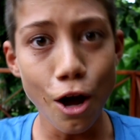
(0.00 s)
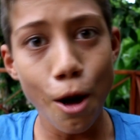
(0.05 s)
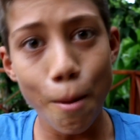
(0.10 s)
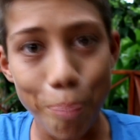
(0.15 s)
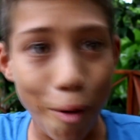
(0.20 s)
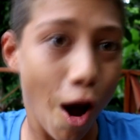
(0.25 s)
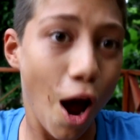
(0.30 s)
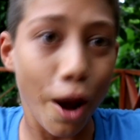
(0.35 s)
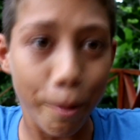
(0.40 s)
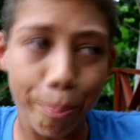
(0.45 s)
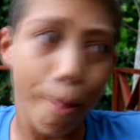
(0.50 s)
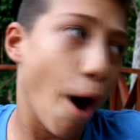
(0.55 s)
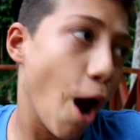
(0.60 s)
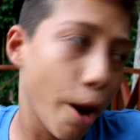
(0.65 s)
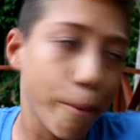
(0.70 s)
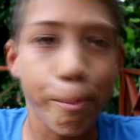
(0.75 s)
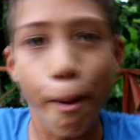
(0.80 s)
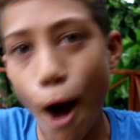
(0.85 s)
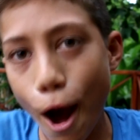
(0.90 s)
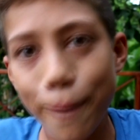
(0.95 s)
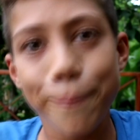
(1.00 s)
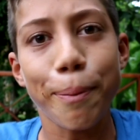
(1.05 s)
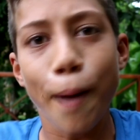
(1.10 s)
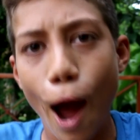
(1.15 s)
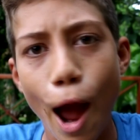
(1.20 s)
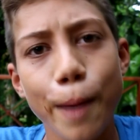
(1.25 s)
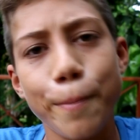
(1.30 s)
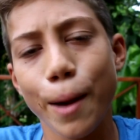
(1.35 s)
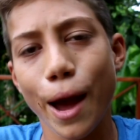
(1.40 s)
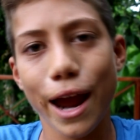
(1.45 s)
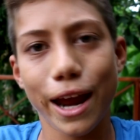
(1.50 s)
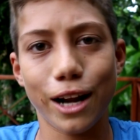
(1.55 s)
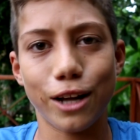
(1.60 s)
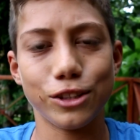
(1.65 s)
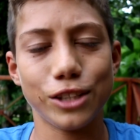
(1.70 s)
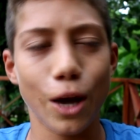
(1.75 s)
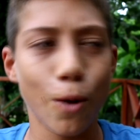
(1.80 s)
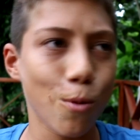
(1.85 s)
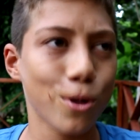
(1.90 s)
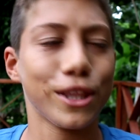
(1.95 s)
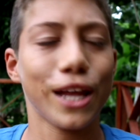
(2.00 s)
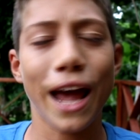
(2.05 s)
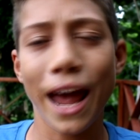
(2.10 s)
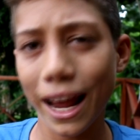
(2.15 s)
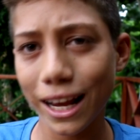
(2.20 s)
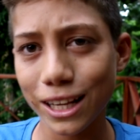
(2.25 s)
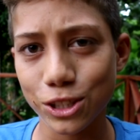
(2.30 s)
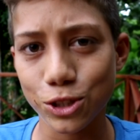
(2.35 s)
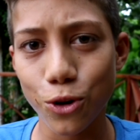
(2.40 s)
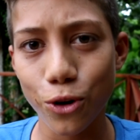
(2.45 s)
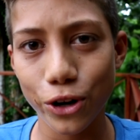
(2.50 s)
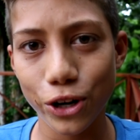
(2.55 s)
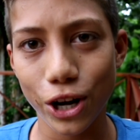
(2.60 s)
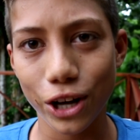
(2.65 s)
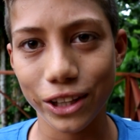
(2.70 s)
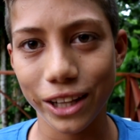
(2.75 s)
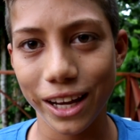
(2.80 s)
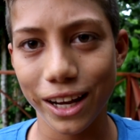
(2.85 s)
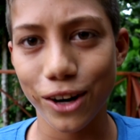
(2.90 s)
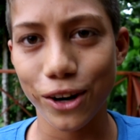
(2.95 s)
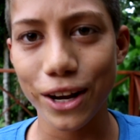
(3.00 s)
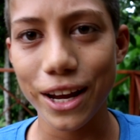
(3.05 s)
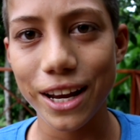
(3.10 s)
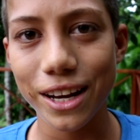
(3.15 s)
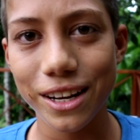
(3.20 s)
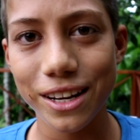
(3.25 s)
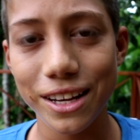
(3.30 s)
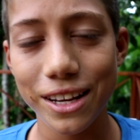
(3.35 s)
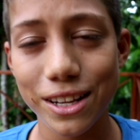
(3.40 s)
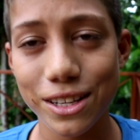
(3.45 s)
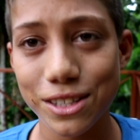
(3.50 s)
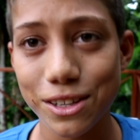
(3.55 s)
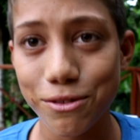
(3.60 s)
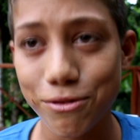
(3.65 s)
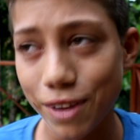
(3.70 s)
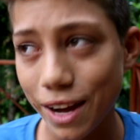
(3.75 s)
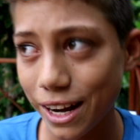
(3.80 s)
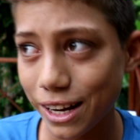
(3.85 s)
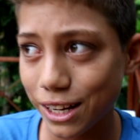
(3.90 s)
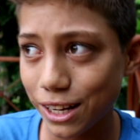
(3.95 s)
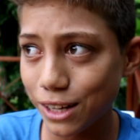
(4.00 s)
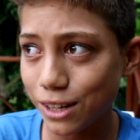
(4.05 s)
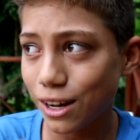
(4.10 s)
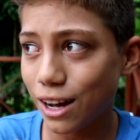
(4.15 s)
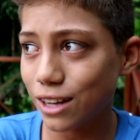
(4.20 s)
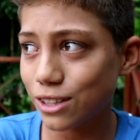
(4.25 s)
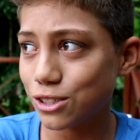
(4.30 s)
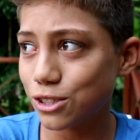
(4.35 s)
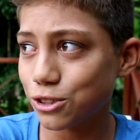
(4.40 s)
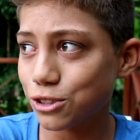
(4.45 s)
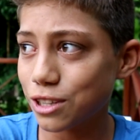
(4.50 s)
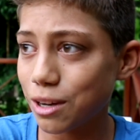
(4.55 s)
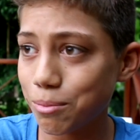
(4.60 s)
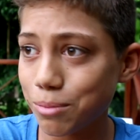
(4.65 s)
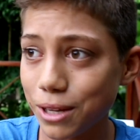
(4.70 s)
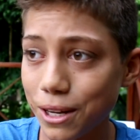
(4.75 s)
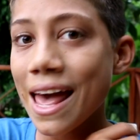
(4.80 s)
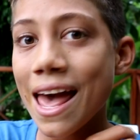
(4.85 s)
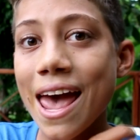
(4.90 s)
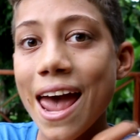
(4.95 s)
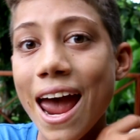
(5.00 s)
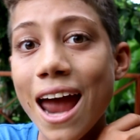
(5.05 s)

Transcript: bang, bang, bang, bang, bang, and I was like, what the heck is going on? Like, are Indians invading us or something?